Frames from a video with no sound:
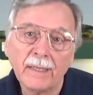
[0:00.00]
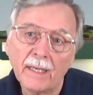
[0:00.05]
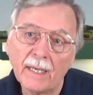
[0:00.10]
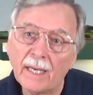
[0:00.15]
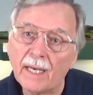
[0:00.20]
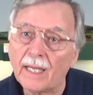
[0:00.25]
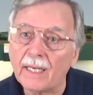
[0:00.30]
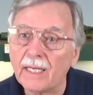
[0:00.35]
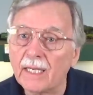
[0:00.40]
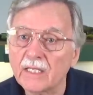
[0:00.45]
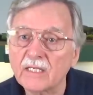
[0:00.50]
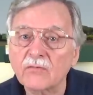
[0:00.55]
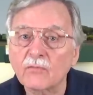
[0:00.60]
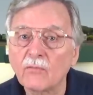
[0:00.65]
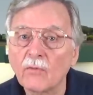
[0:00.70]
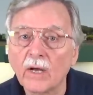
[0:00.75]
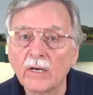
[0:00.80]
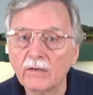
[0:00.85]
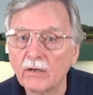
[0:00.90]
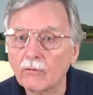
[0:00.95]
And it's
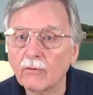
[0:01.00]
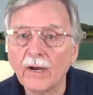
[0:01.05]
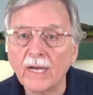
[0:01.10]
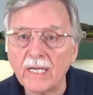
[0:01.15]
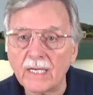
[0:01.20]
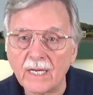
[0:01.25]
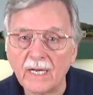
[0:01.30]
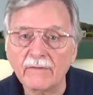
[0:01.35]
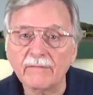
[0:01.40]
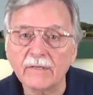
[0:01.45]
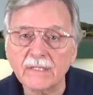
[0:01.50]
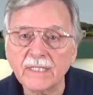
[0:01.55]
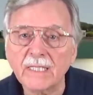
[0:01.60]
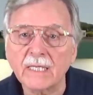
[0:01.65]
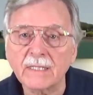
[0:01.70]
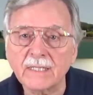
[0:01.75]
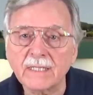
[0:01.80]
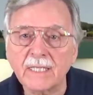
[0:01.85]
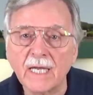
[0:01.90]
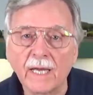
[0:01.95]
run great ever
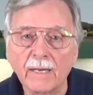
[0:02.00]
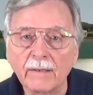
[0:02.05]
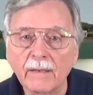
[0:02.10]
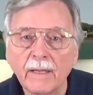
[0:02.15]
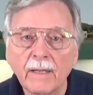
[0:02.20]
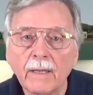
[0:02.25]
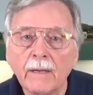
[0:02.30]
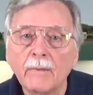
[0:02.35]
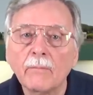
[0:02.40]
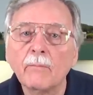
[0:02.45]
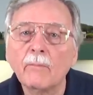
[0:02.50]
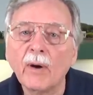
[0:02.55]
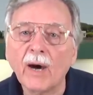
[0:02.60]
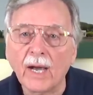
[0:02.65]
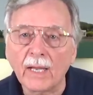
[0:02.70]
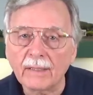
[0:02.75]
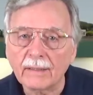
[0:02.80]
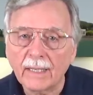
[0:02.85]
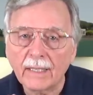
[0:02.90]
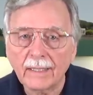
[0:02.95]
since then.
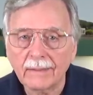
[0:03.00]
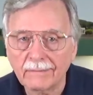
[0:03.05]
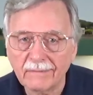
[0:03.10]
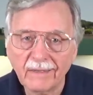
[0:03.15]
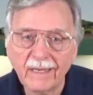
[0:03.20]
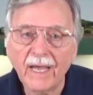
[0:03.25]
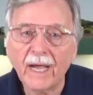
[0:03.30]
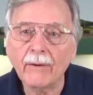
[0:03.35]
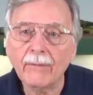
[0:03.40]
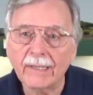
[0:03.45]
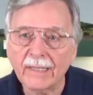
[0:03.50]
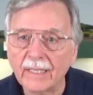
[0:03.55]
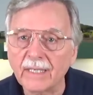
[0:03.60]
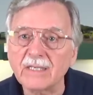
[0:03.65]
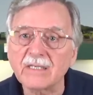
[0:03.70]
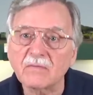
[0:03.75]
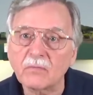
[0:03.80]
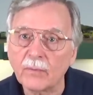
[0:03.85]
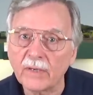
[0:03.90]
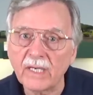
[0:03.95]
But now at
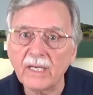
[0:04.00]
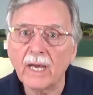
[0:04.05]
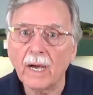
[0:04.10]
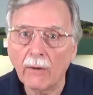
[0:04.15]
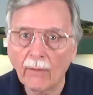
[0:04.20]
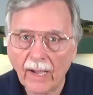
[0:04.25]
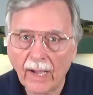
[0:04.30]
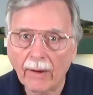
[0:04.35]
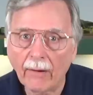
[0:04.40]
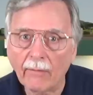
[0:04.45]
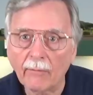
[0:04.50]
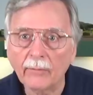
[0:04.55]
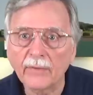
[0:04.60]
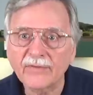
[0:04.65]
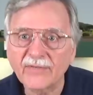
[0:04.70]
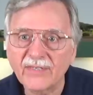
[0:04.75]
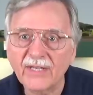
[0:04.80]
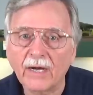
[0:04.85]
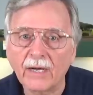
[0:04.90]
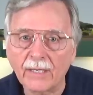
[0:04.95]
least we know how it
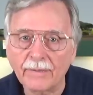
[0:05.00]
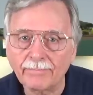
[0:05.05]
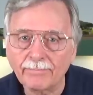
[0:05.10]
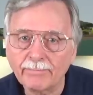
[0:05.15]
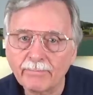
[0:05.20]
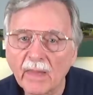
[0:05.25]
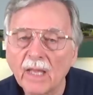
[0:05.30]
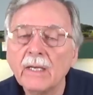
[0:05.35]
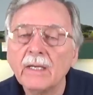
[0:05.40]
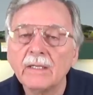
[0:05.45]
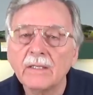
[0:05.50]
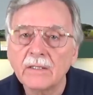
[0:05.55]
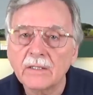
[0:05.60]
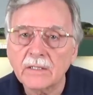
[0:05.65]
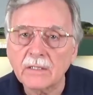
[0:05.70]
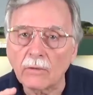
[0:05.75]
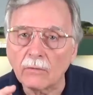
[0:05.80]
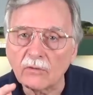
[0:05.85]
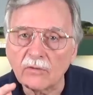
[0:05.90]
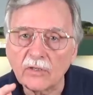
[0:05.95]
was done.
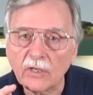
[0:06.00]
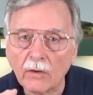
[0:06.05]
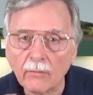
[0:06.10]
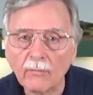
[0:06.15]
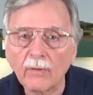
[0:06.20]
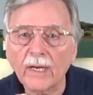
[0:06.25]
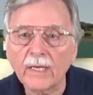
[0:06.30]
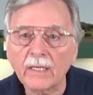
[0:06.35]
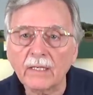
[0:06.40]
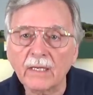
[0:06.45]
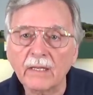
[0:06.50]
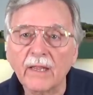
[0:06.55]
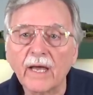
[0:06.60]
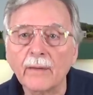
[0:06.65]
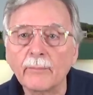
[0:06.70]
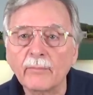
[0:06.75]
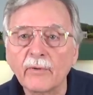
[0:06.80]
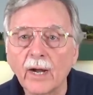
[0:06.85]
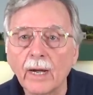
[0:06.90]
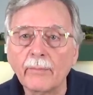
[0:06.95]
So don't run into
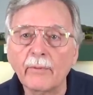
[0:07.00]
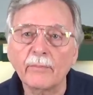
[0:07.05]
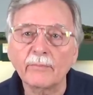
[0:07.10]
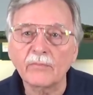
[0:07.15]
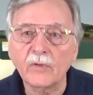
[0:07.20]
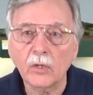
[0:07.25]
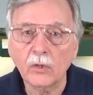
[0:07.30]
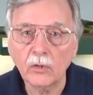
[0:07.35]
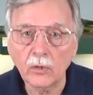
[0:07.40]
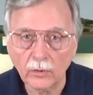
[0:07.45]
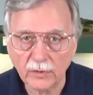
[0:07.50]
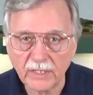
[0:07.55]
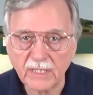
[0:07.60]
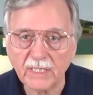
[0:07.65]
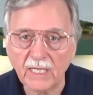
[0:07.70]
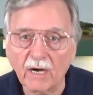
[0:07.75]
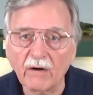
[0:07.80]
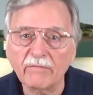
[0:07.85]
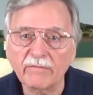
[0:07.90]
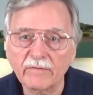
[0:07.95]
that problem
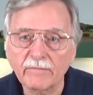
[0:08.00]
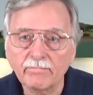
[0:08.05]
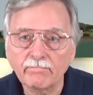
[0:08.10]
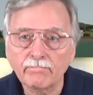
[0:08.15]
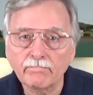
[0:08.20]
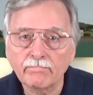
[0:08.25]
yourself.